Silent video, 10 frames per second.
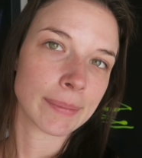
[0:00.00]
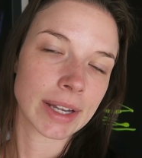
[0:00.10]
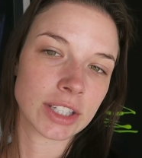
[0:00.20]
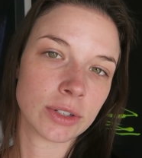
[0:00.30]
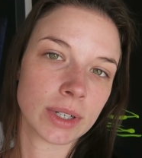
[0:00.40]
I
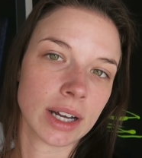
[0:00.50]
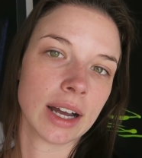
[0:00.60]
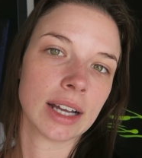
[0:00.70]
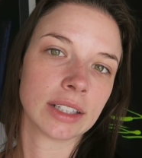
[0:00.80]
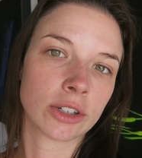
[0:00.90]
might do
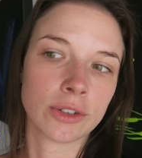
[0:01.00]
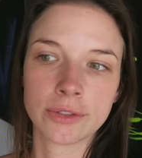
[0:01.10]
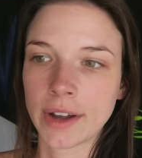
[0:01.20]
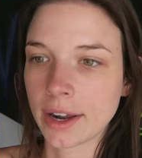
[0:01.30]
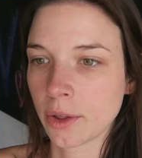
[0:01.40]
a
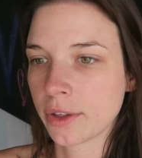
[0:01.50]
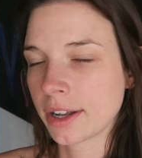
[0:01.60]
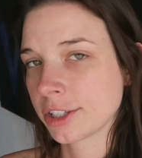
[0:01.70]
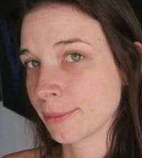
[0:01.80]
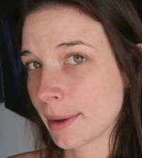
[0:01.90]
little final
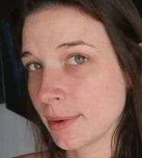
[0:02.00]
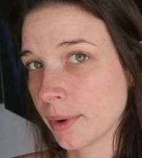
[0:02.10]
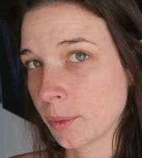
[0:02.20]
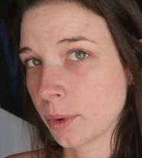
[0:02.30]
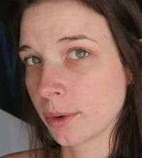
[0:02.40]
thoughts or maybe
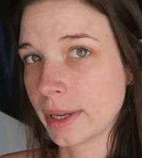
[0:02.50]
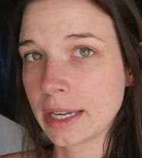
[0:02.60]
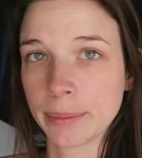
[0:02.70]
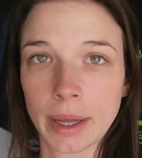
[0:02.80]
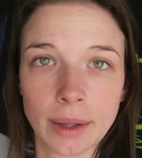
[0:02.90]
1 more
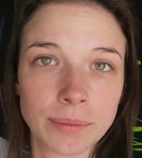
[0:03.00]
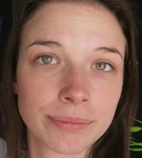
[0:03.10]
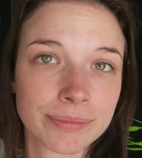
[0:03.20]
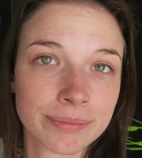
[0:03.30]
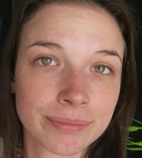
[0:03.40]
week, but
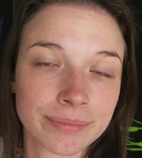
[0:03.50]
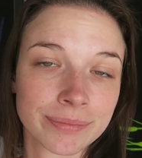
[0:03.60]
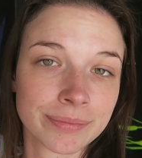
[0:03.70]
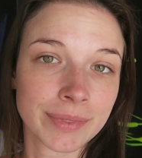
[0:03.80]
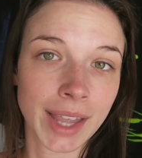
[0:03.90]

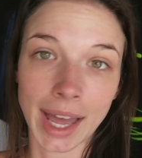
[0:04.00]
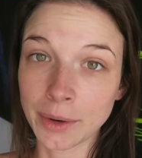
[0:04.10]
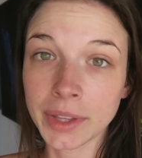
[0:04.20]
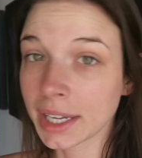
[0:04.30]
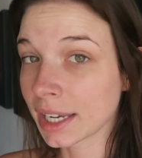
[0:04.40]
I
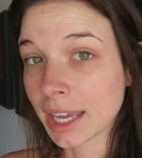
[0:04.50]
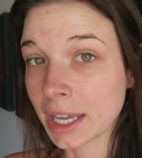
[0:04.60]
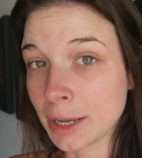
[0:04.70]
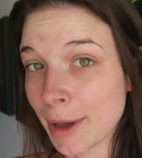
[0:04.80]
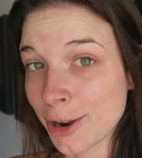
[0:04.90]
don't think it could
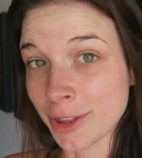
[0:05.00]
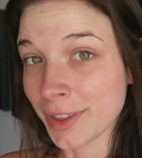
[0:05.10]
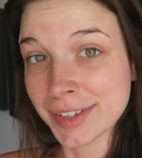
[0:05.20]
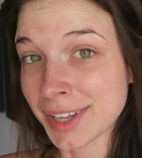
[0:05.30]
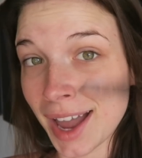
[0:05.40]
get any better than
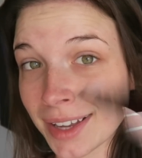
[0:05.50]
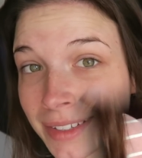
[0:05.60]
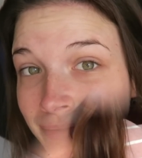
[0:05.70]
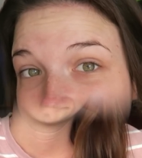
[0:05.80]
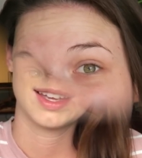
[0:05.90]
this, guys.
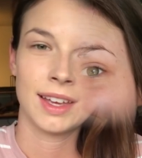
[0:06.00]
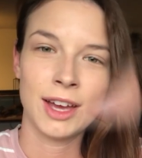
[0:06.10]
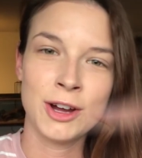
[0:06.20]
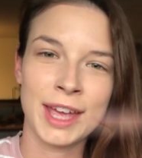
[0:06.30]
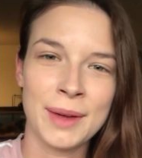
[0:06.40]

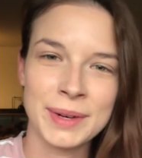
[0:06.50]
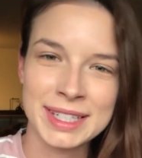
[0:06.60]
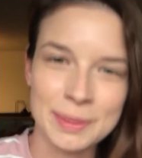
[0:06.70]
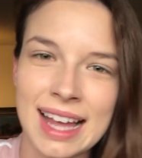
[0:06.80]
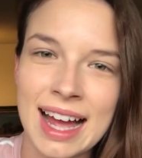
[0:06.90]
Okay,
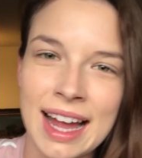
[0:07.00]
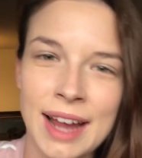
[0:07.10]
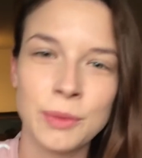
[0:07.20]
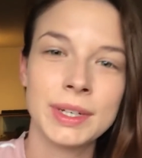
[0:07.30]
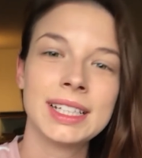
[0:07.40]
what's up? I
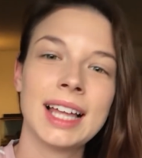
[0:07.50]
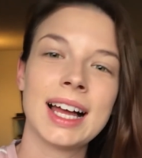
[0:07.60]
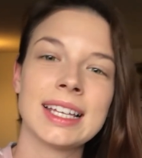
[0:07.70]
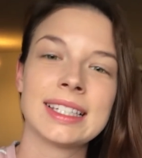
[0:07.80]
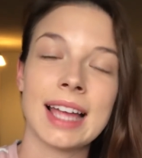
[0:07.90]

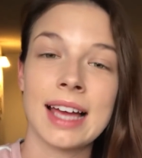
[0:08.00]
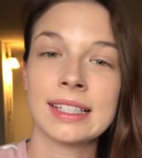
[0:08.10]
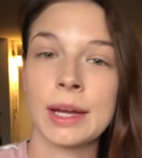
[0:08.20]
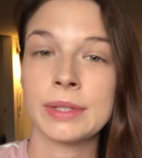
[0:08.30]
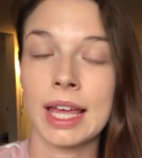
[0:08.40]
realized
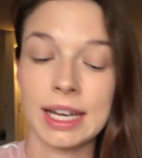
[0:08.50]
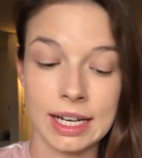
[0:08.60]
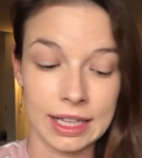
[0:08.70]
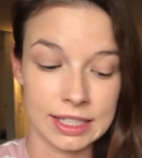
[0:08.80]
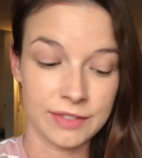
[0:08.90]
as I was
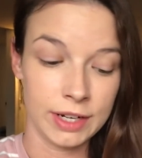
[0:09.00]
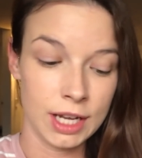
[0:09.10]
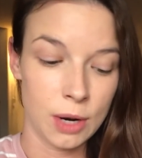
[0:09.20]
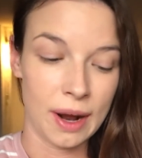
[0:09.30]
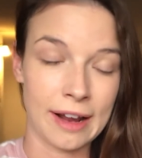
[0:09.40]
editing this
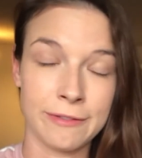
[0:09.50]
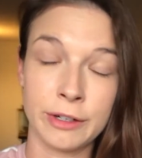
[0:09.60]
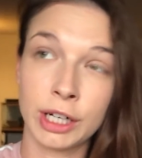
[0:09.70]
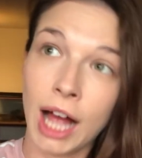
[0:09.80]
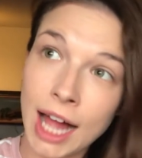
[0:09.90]
video, I
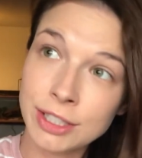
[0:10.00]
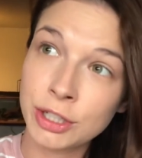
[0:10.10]
forgot